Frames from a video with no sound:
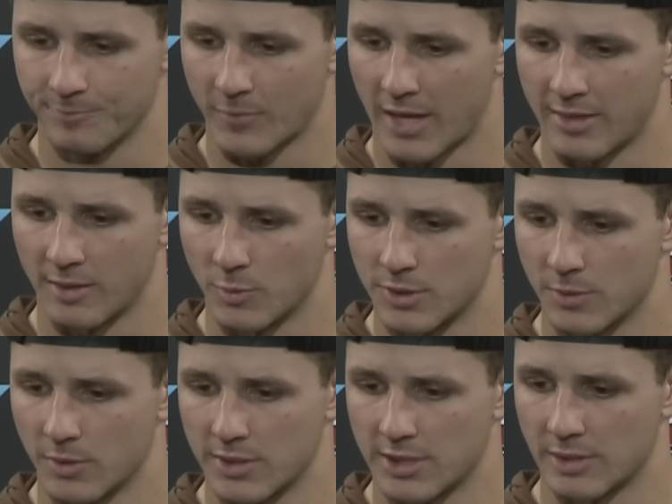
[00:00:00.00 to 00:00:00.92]
I think we
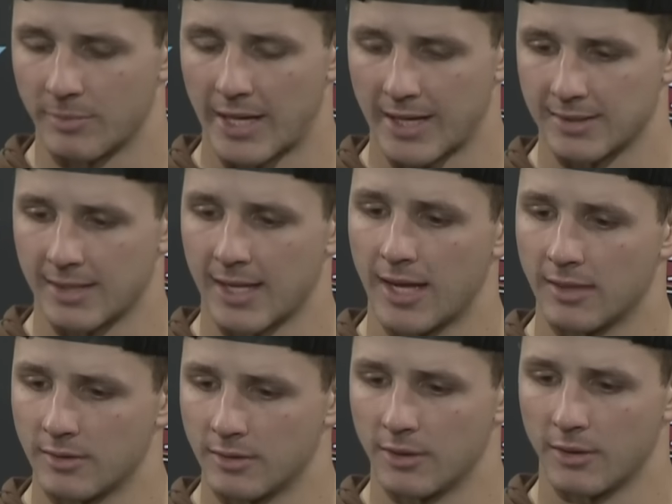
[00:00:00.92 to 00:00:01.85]
sort of sink back to
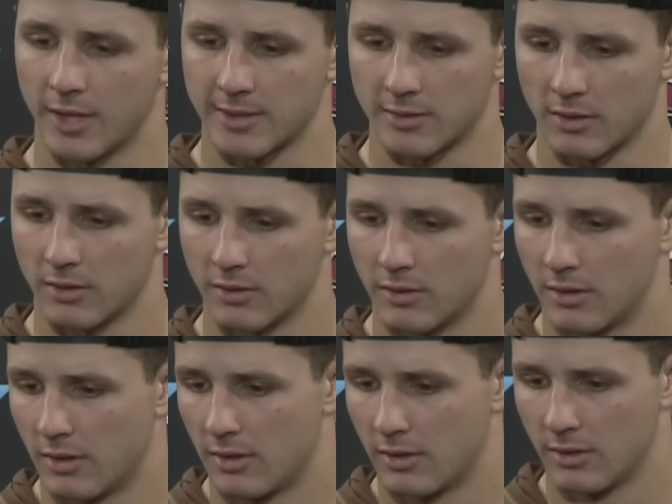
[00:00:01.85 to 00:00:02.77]
that. You know, that's our
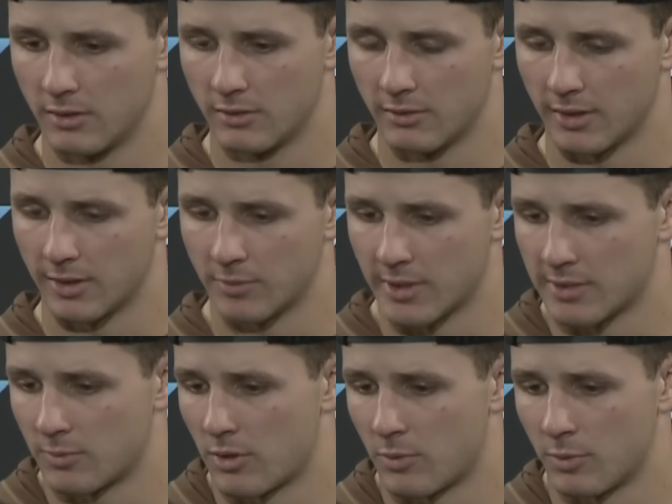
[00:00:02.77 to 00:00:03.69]
like
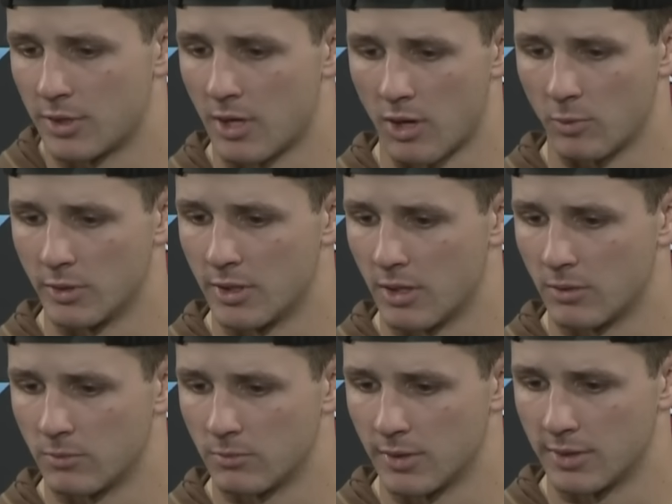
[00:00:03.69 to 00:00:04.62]
that's all we all we
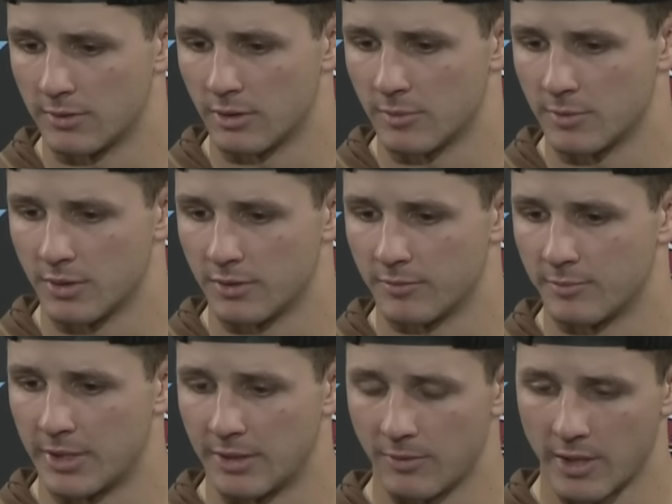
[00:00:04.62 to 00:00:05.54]
know in terms of
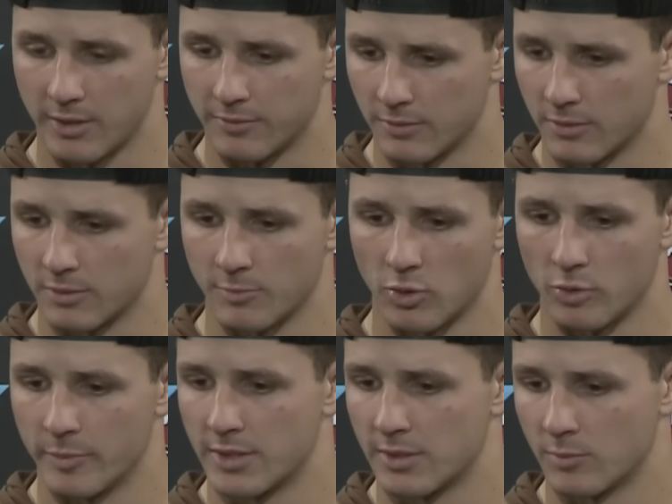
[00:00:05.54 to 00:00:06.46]
being ready for those
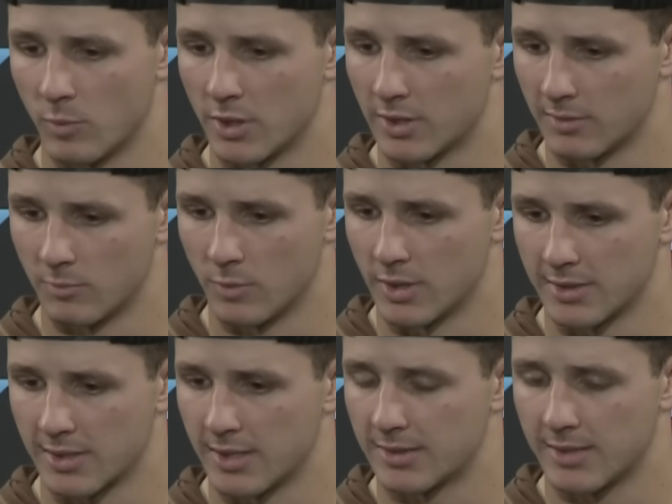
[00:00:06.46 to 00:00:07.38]
moments and what it what
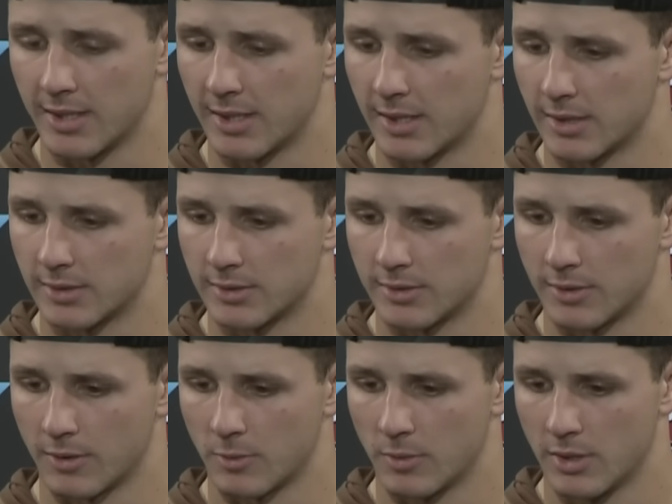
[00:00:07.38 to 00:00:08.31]
it's going to take.
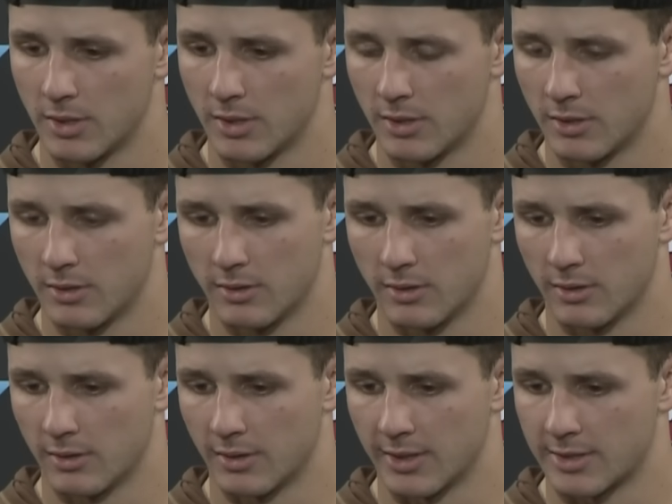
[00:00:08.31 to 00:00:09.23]
So
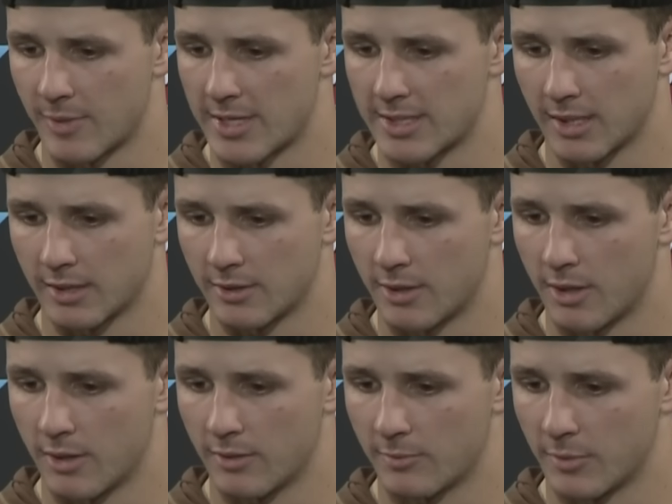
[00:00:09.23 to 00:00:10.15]
it's my second
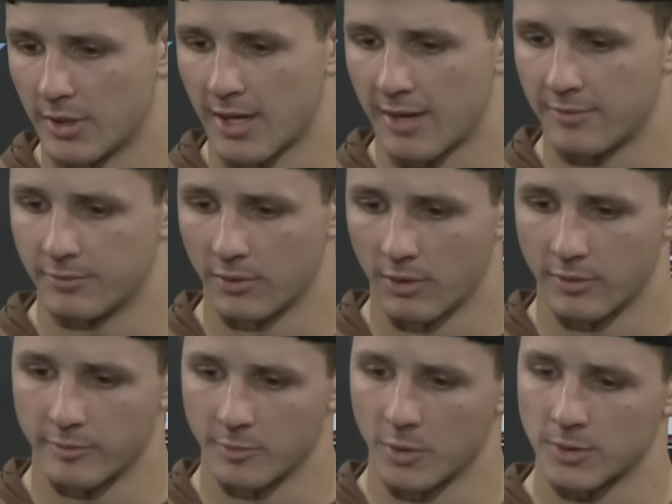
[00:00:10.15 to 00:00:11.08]
year, but I've
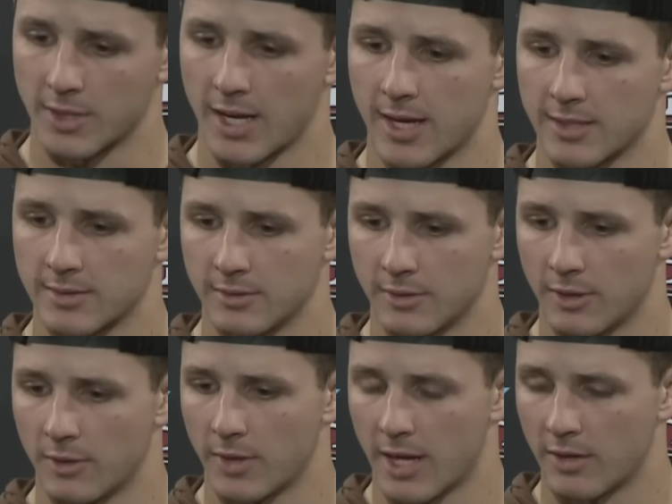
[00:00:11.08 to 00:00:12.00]
learned from those guys, you
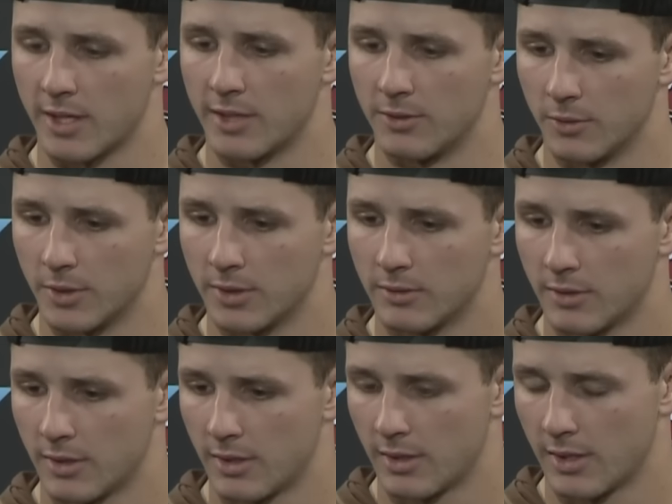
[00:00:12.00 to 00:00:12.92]
know, and how they do it
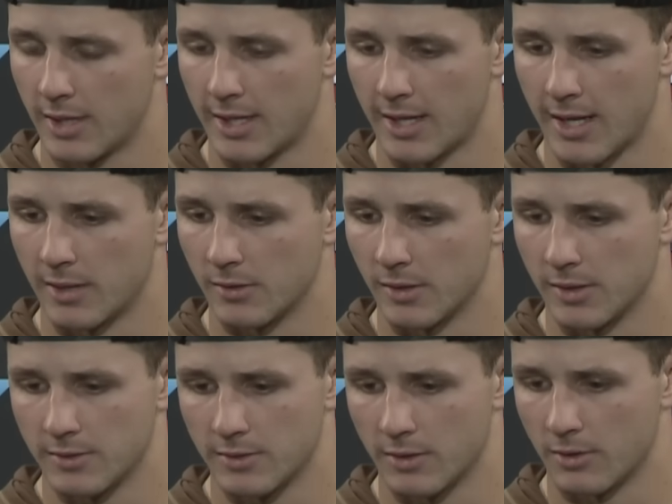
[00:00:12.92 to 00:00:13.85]
and handle
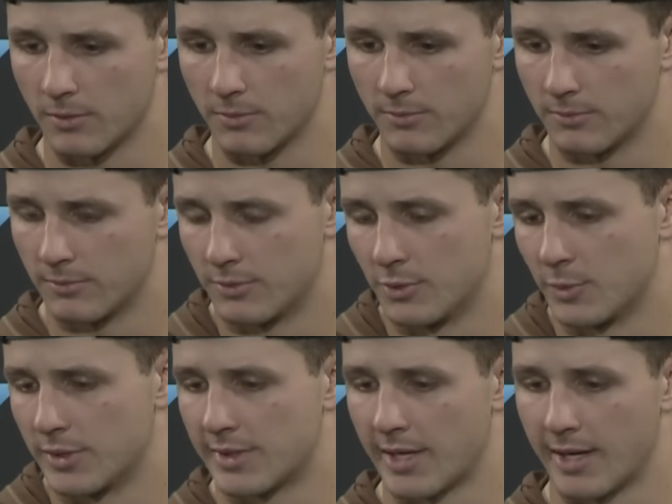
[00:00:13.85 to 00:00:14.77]
it. So do
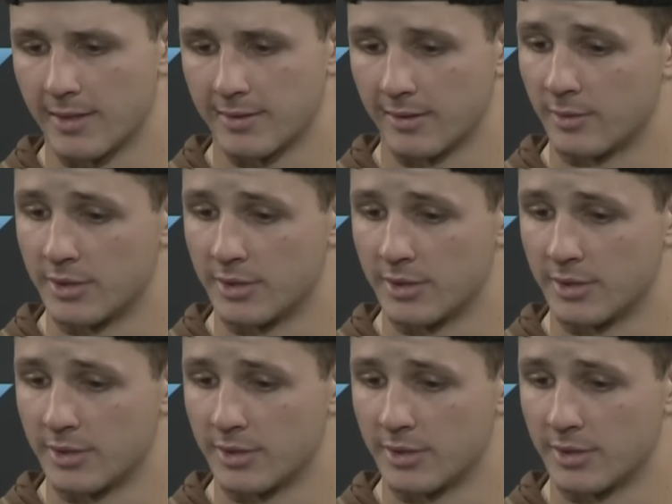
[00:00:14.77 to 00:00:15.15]
we say it's, it's